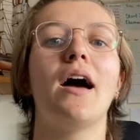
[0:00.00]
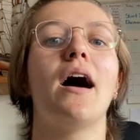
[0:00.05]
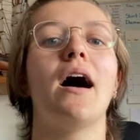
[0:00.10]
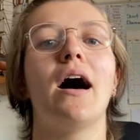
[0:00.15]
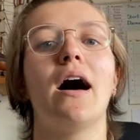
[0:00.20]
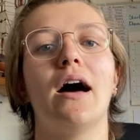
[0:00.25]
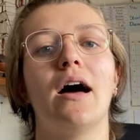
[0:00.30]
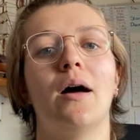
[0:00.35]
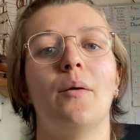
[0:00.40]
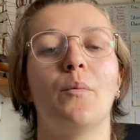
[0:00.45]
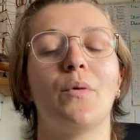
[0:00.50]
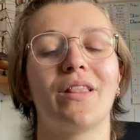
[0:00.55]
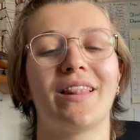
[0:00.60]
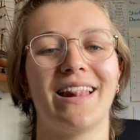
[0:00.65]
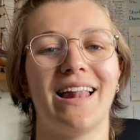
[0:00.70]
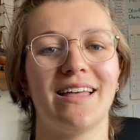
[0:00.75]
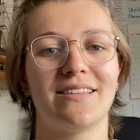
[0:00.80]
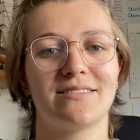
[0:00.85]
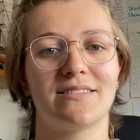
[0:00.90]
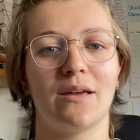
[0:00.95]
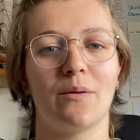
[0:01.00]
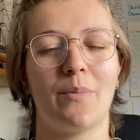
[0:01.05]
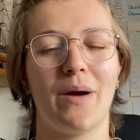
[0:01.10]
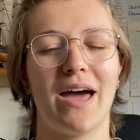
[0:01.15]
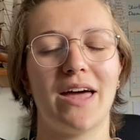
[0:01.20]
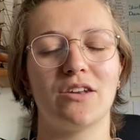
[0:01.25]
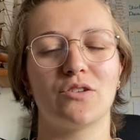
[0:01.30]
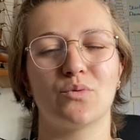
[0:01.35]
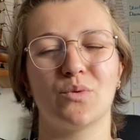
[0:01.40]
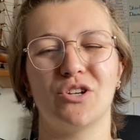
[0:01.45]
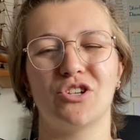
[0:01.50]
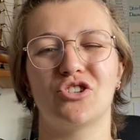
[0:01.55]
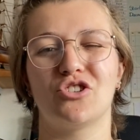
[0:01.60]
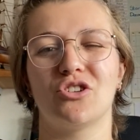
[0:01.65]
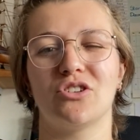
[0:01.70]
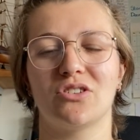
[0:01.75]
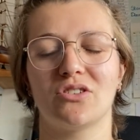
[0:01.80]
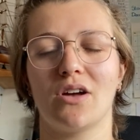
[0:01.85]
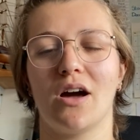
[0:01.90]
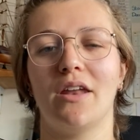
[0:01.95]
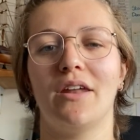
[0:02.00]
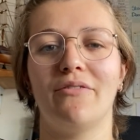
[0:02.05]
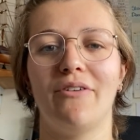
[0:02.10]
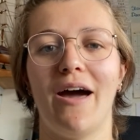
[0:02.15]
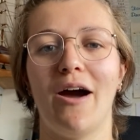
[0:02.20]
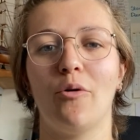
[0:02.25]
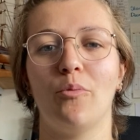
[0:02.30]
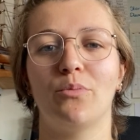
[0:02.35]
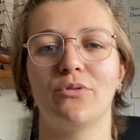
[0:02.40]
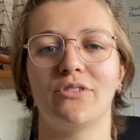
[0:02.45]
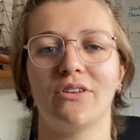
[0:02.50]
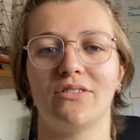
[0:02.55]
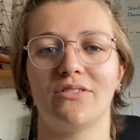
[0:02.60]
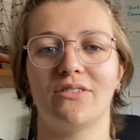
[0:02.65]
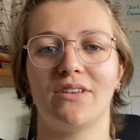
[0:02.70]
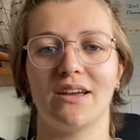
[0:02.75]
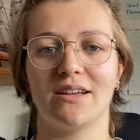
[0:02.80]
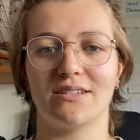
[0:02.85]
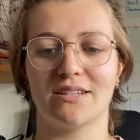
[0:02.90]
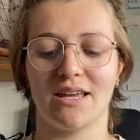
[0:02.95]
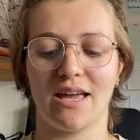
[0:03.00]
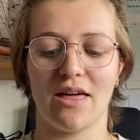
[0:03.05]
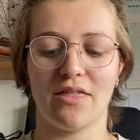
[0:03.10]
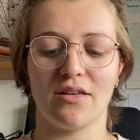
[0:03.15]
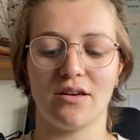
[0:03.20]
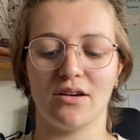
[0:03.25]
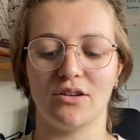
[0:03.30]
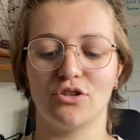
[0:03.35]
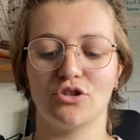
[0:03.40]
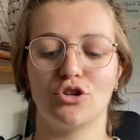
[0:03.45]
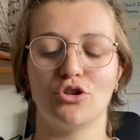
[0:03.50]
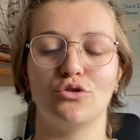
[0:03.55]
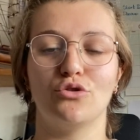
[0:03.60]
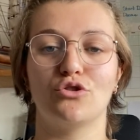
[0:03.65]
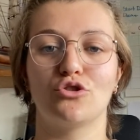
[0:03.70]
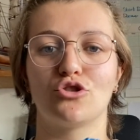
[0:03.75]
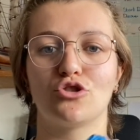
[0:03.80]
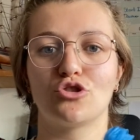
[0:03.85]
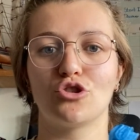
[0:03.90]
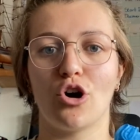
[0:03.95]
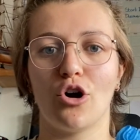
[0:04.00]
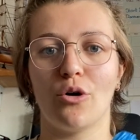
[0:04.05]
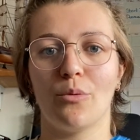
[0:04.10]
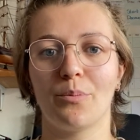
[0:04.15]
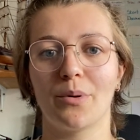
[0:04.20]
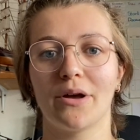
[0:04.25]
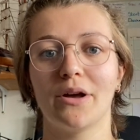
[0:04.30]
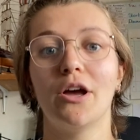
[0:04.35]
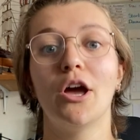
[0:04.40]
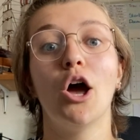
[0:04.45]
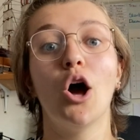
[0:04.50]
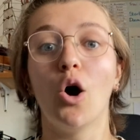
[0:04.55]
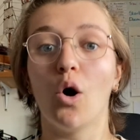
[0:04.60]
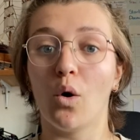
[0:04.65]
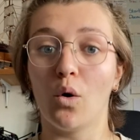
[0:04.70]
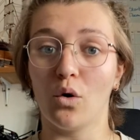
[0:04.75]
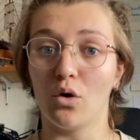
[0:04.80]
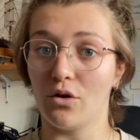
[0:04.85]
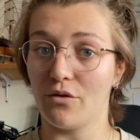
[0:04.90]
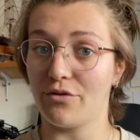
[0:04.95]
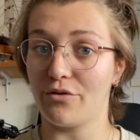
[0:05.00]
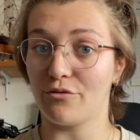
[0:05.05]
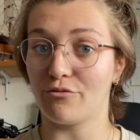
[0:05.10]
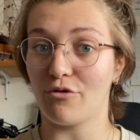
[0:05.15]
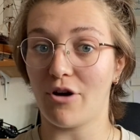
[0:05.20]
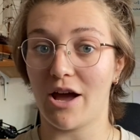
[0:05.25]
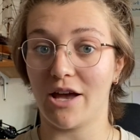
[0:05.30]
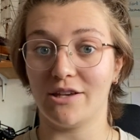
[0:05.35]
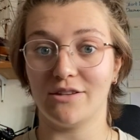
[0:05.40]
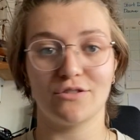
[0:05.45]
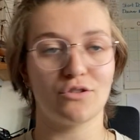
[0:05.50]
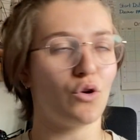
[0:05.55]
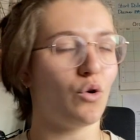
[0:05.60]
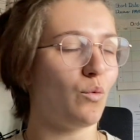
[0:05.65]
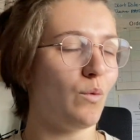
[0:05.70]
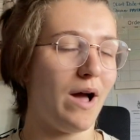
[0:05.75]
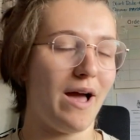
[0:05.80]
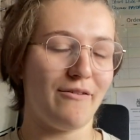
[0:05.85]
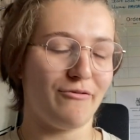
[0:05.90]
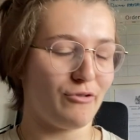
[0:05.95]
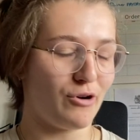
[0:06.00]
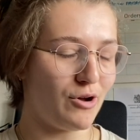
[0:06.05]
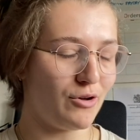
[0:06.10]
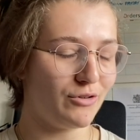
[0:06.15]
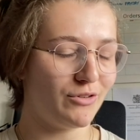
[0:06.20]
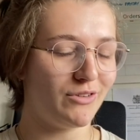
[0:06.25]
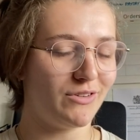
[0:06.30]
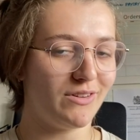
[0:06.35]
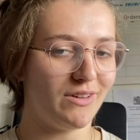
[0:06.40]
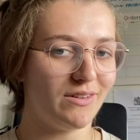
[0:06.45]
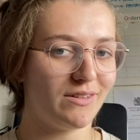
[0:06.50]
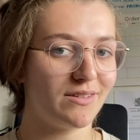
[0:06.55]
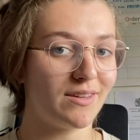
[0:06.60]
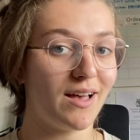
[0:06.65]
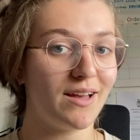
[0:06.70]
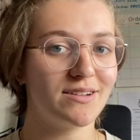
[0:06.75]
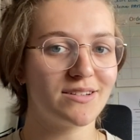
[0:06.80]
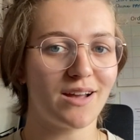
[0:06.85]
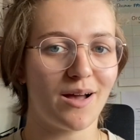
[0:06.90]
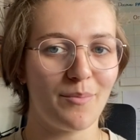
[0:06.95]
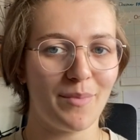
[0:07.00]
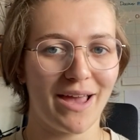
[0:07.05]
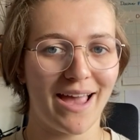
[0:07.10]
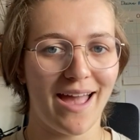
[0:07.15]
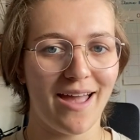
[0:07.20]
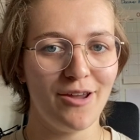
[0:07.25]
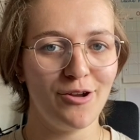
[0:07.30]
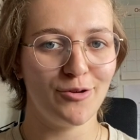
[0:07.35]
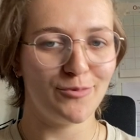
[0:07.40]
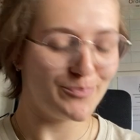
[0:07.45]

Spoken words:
with an elastic band, which just kind of helps it stick together to stop all of the rice or whatever else is inside coming out.